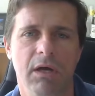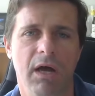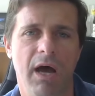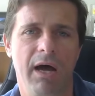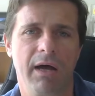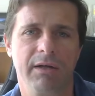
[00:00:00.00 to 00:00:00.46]

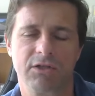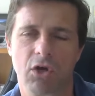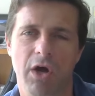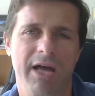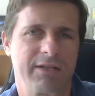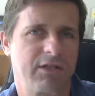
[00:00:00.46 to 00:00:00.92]
Uh,
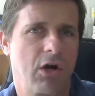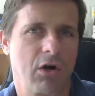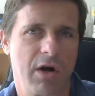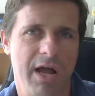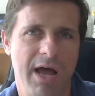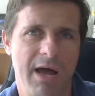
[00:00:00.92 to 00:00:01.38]
so
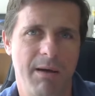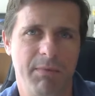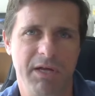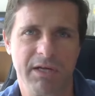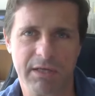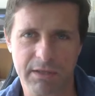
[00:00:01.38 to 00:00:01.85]
SRM
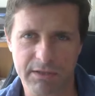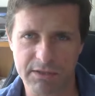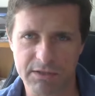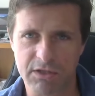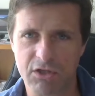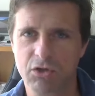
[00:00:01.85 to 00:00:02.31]

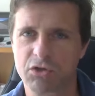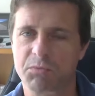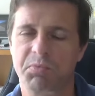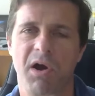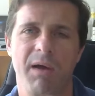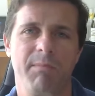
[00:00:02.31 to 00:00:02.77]
is
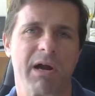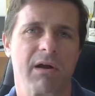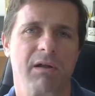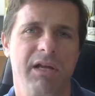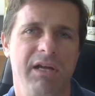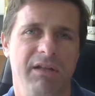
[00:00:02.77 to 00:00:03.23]
used
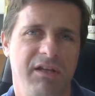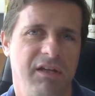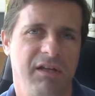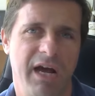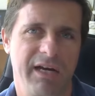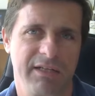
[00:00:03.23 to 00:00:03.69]
primarily in the
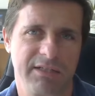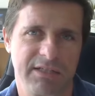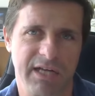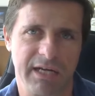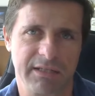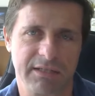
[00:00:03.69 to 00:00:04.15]
United
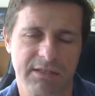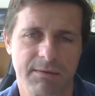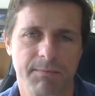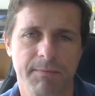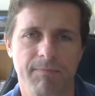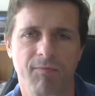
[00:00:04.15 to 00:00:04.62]

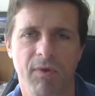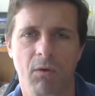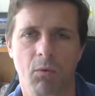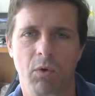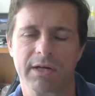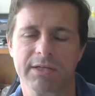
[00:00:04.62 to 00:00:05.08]
States,
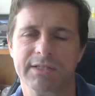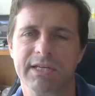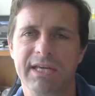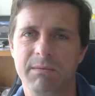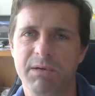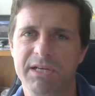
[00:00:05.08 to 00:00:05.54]
whereas
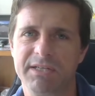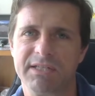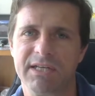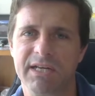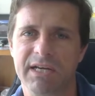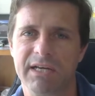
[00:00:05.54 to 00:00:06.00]

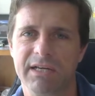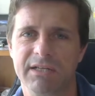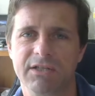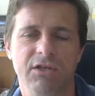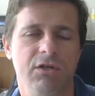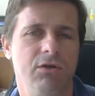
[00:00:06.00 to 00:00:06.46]
EBC
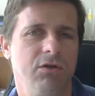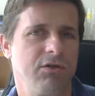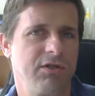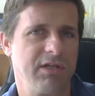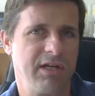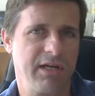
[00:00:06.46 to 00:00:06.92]
is
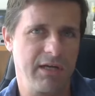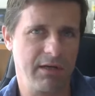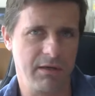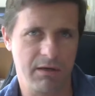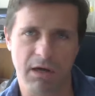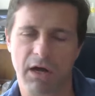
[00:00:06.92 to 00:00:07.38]
used
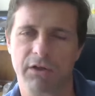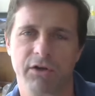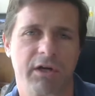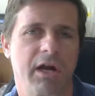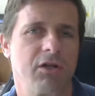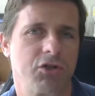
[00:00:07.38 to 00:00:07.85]
in
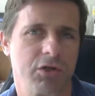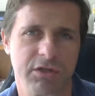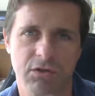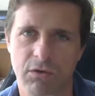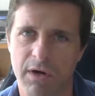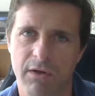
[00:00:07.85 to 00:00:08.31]
other
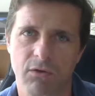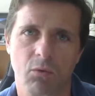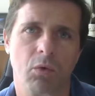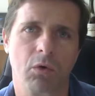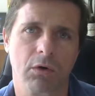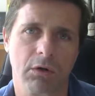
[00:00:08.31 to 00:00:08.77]
countries around the
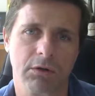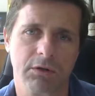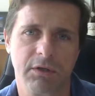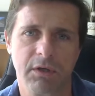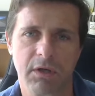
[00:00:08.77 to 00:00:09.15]
world.